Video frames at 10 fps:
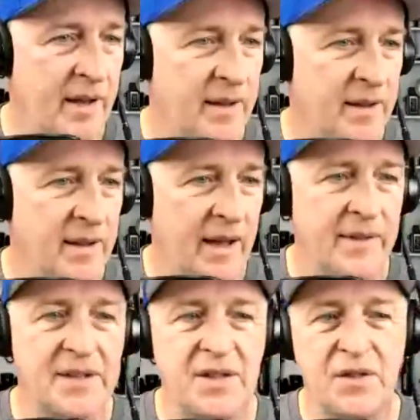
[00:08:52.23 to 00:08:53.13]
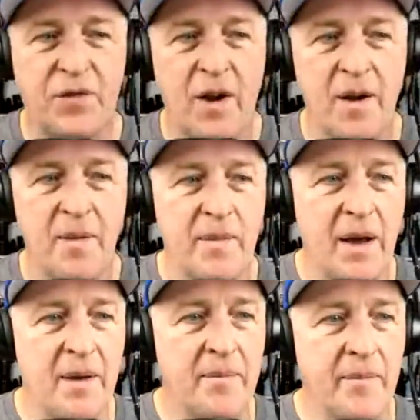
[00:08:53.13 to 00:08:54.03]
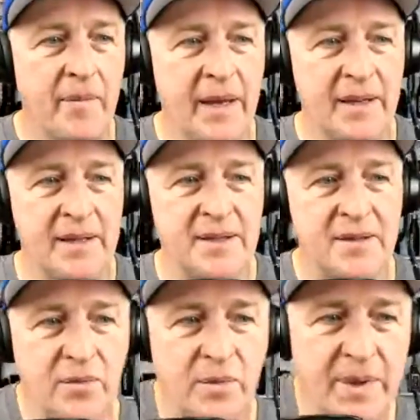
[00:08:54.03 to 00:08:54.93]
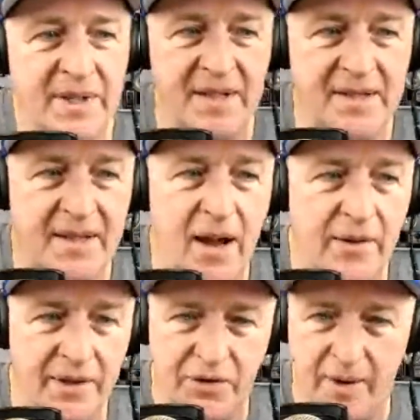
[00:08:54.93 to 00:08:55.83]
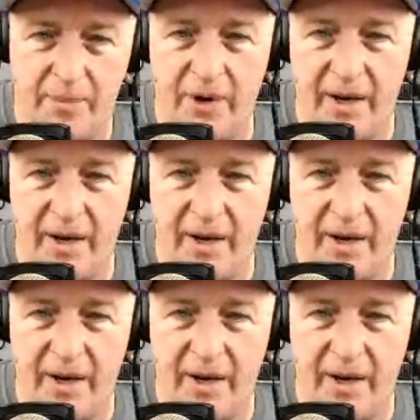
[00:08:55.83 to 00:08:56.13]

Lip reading: And this is from Megan's recent scouting trip, right?